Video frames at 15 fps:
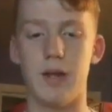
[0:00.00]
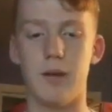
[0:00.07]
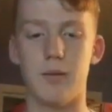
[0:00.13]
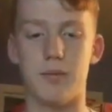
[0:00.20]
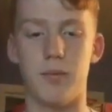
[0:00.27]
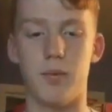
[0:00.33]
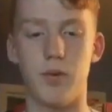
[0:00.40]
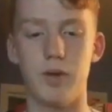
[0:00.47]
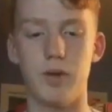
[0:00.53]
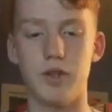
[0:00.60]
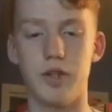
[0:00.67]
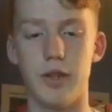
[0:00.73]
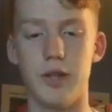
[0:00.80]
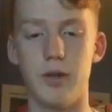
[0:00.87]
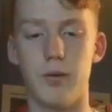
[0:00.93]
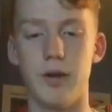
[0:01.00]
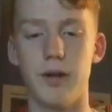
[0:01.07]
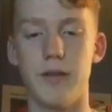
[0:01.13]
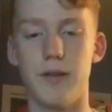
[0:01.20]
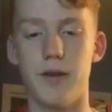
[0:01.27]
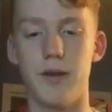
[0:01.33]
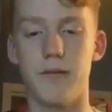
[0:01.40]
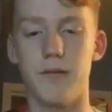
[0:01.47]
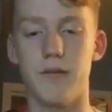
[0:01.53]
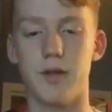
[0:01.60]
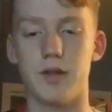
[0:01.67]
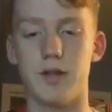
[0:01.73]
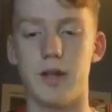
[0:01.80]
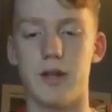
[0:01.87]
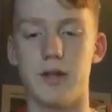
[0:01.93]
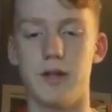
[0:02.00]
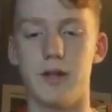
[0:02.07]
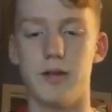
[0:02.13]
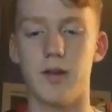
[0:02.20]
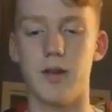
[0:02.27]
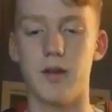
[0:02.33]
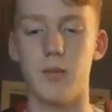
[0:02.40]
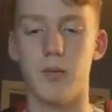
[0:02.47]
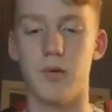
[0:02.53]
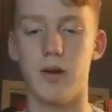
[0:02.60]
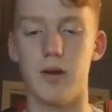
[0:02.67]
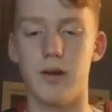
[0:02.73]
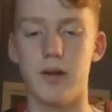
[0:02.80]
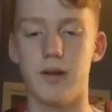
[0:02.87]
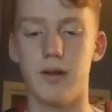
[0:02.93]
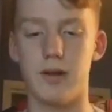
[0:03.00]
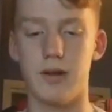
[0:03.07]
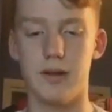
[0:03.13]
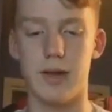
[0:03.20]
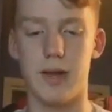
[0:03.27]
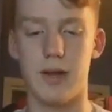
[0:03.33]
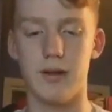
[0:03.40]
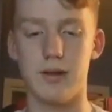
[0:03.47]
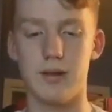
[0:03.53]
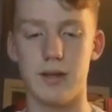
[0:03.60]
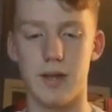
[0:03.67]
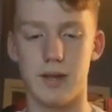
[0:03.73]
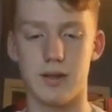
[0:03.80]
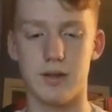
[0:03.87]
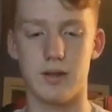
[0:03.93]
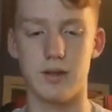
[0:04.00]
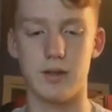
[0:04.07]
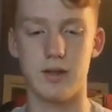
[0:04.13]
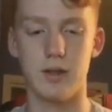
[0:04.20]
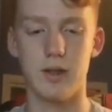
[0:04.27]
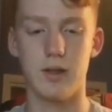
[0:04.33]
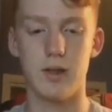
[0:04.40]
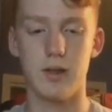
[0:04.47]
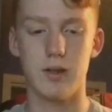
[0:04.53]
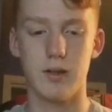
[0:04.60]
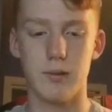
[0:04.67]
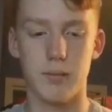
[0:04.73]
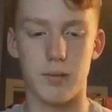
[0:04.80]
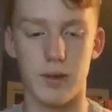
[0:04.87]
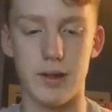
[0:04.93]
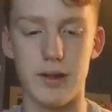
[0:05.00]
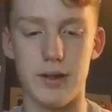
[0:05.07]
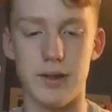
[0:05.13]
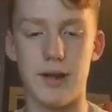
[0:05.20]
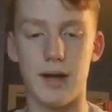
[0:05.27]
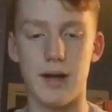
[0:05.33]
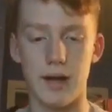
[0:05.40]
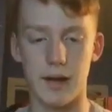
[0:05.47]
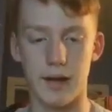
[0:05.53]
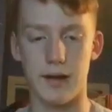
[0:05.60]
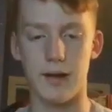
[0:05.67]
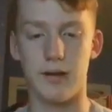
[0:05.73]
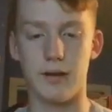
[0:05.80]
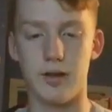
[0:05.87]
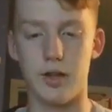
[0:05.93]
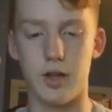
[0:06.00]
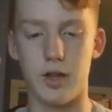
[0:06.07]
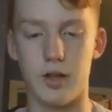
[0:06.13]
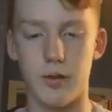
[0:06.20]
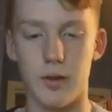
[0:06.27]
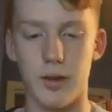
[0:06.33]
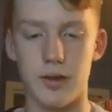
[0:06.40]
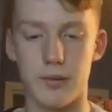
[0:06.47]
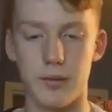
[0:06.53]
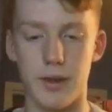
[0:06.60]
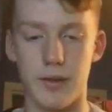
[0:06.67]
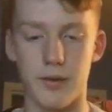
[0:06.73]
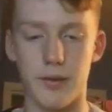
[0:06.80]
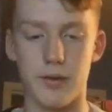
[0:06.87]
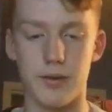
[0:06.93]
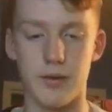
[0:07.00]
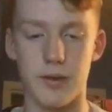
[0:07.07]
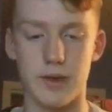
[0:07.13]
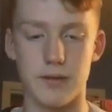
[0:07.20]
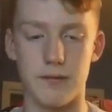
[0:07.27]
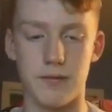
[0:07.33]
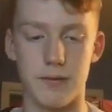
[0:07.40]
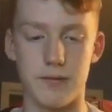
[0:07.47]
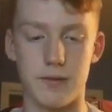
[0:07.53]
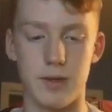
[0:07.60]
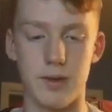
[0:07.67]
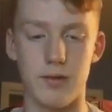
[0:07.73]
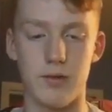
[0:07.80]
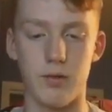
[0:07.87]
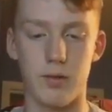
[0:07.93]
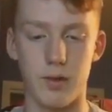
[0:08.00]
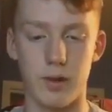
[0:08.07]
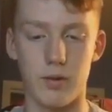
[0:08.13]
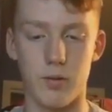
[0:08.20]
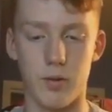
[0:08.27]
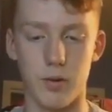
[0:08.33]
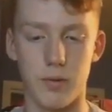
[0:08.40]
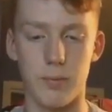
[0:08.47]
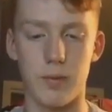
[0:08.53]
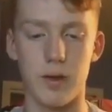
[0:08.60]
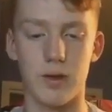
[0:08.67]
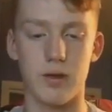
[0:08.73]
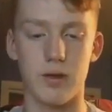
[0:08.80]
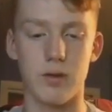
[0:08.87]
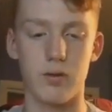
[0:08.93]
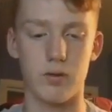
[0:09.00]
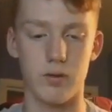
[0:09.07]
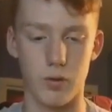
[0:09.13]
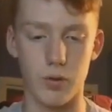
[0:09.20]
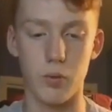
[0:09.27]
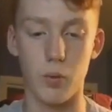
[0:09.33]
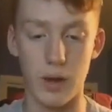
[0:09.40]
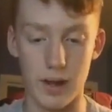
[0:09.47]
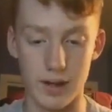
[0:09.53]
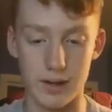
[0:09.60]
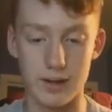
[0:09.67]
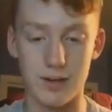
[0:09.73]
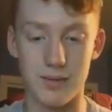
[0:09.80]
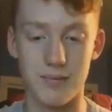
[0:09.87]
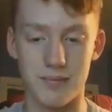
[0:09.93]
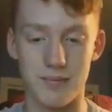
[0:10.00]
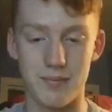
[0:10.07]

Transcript: He was born January 31st, 1931 in Dallas, Texas, but he died January 23rd, 2015 in North Met Northwest